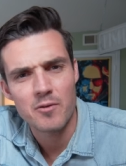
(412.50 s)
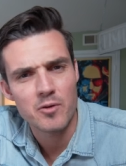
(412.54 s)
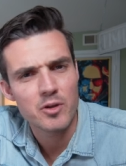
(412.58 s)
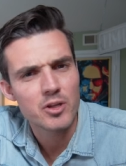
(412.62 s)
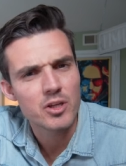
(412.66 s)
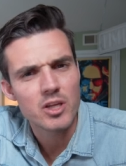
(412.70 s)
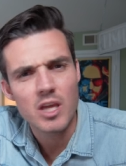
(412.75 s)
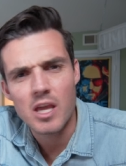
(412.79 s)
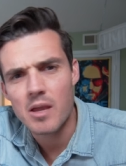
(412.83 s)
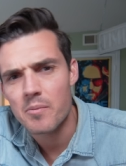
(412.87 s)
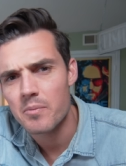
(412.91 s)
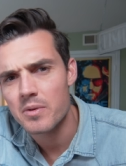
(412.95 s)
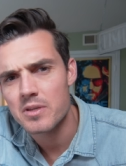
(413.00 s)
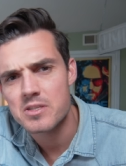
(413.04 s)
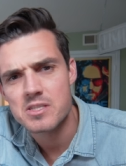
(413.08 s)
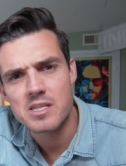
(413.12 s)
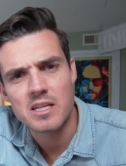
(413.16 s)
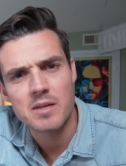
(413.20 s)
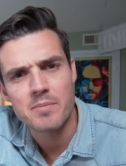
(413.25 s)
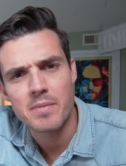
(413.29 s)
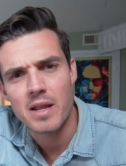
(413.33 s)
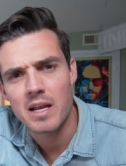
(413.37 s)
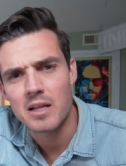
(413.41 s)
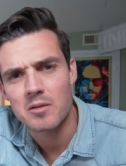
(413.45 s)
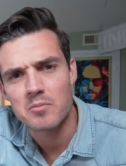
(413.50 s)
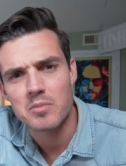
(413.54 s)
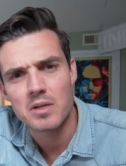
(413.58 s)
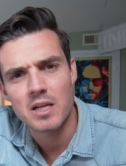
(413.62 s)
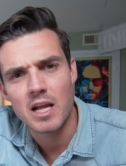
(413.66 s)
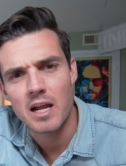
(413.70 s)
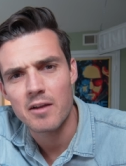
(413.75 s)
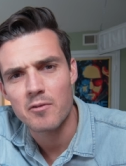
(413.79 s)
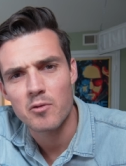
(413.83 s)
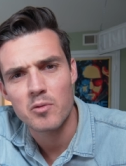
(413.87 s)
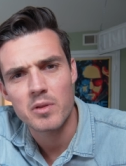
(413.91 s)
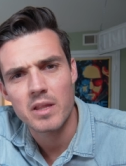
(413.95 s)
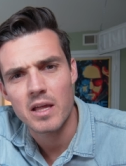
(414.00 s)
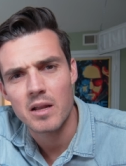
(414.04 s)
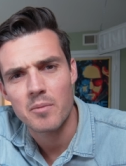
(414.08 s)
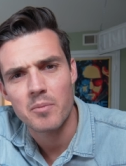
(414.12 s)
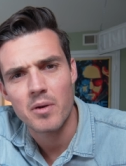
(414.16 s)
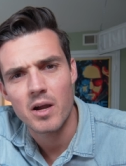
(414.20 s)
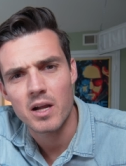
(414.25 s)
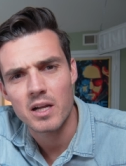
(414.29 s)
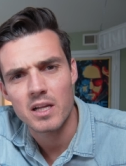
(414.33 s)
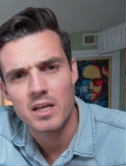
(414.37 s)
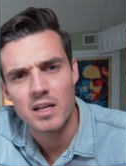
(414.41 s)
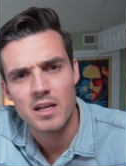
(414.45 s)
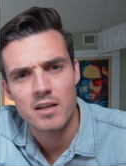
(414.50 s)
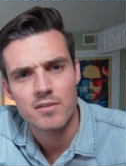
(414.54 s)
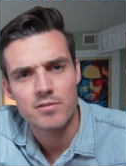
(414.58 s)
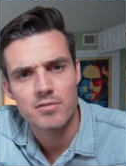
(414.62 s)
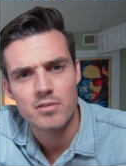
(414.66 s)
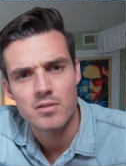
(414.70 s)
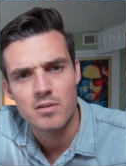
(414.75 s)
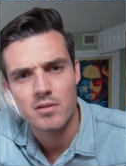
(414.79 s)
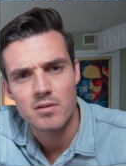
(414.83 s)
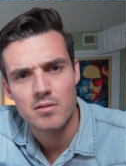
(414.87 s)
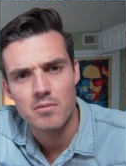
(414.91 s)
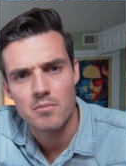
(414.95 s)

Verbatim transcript: You can't be cinematic MacGyver without a pocket knife.